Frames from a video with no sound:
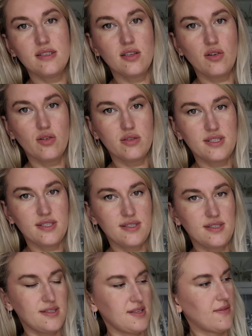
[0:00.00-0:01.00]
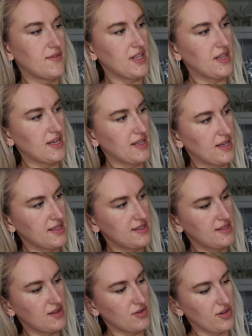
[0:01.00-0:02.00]
so something like this,
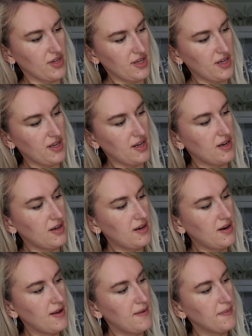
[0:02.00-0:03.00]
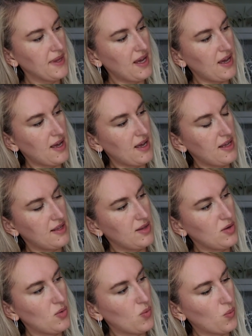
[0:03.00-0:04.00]
starting here, and
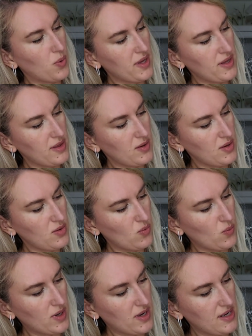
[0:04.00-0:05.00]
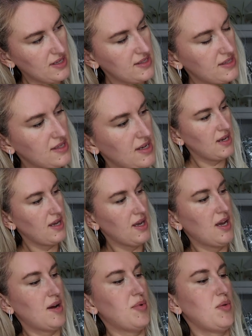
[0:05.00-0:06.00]
width-wise,
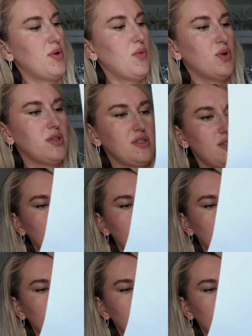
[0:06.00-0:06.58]
I probably wanted